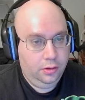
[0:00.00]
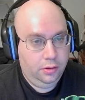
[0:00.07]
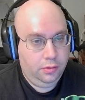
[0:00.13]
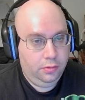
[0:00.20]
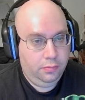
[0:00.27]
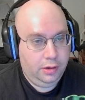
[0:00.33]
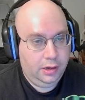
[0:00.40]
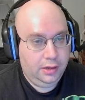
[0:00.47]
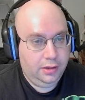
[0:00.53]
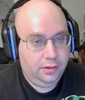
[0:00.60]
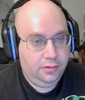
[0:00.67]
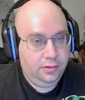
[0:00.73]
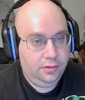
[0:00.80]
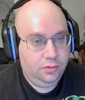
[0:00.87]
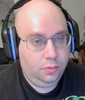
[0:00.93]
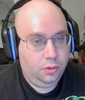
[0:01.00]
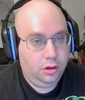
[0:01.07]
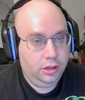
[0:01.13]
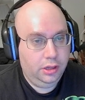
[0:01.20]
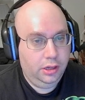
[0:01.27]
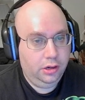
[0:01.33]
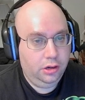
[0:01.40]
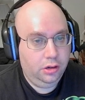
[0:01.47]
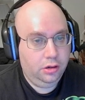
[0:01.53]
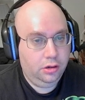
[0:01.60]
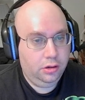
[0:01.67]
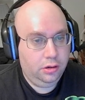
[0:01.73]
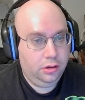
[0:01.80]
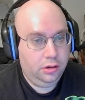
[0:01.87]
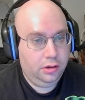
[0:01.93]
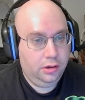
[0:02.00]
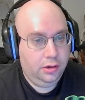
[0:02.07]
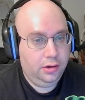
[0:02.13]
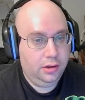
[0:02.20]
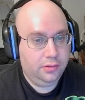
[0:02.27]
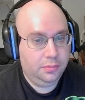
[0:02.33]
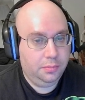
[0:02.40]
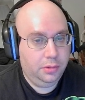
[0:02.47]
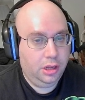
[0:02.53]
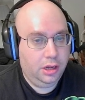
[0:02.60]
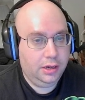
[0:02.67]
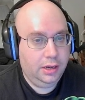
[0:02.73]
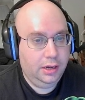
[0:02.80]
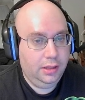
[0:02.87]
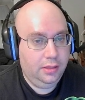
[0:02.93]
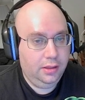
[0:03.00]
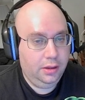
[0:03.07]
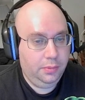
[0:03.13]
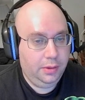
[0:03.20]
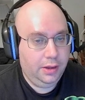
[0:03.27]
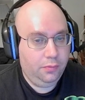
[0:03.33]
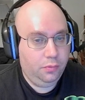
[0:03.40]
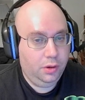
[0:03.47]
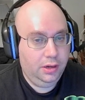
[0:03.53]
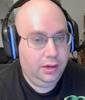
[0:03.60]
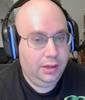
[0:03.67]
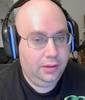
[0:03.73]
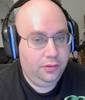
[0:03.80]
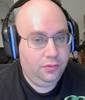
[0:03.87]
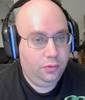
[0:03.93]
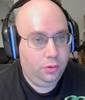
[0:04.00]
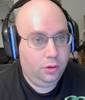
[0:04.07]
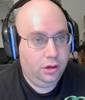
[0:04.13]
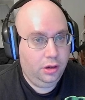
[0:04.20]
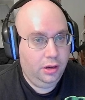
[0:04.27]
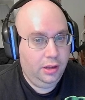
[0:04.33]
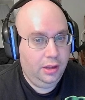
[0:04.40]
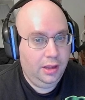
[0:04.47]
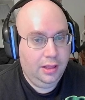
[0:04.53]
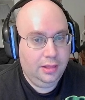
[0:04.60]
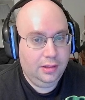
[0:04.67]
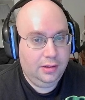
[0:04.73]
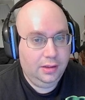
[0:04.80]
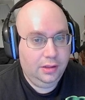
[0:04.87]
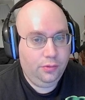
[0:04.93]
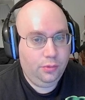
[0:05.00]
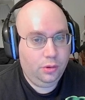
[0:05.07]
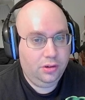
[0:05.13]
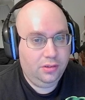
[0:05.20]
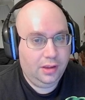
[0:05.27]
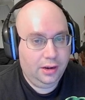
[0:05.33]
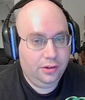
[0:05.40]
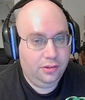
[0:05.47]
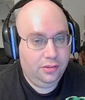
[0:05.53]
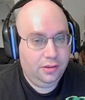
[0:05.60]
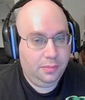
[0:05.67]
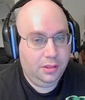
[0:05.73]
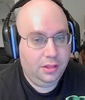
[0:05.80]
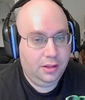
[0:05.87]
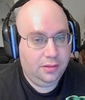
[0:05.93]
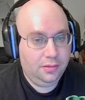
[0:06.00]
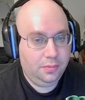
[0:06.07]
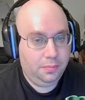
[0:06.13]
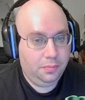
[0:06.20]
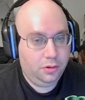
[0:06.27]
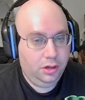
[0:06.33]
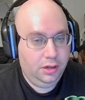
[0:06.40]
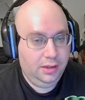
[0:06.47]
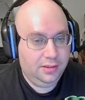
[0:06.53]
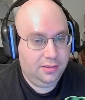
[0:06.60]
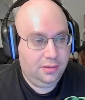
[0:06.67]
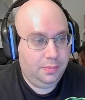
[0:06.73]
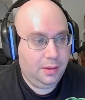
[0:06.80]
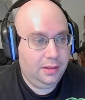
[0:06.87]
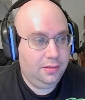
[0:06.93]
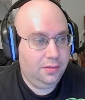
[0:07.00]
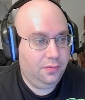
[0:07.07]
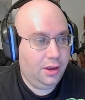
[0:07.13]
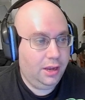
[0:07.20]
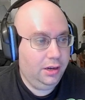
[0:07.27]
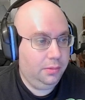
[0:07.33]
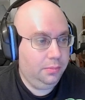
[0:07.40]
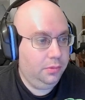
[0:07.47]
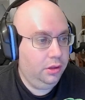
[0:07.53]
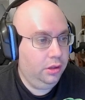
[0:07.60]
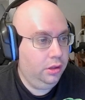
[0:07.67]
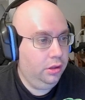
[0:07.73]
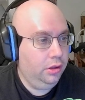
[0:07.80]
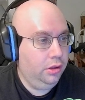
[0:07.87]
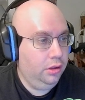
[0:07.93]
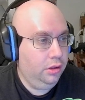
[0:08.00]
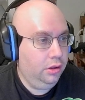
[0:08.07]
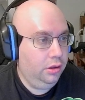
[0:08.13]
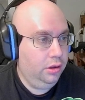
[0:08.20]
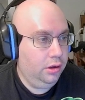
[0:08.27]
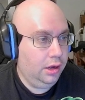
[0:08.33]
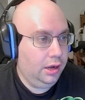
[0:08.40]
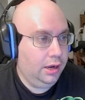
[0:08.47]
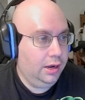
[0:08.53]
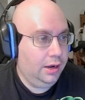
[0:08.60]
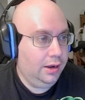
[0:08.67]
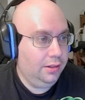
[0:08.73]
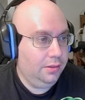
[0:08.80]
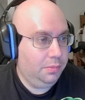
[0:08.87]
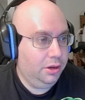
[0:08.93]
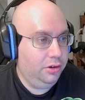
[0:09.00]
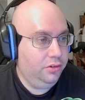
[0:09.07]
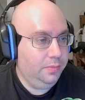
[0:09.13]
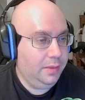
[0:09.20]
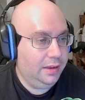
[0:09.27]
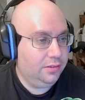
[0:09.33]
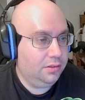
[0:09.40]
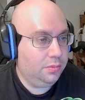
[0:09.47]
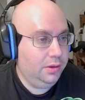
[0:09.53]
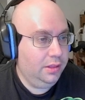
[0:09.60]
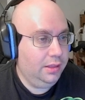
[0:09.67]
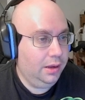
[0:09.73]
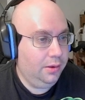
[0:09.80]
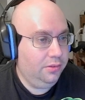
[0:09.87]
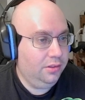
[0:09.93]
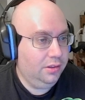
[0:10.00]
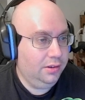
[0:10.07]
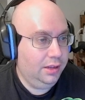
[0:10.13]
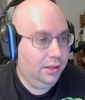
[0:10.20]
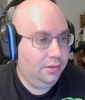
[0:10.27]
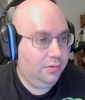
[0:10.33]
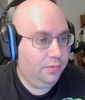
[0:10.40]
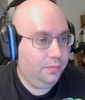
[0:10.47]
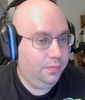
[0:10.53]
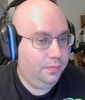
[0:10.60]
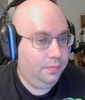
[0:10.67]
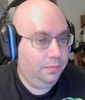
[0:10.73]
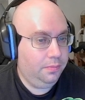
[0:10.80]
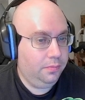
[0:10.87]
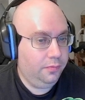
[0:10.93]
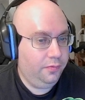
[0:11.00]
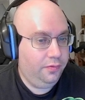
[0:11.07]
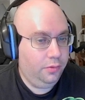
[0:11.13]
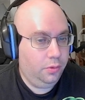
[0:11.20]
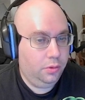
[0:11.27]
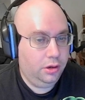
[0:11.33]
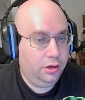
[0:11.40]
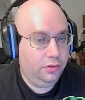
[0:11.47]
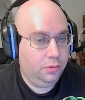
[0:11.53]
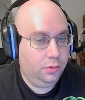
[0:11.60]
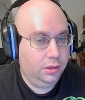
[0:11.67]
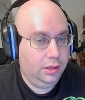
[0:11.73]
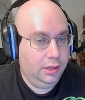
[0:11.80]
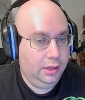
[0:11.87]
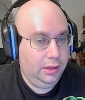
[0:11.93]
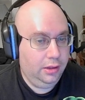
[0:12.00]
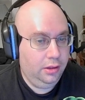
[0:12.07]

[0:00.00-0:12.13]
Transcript: right against this wall here. Doesn't block anything. We have 1 dance floor. The dance floor is actually something that's a pretty expensive item. The punching bag's 3,000, the dance floor is only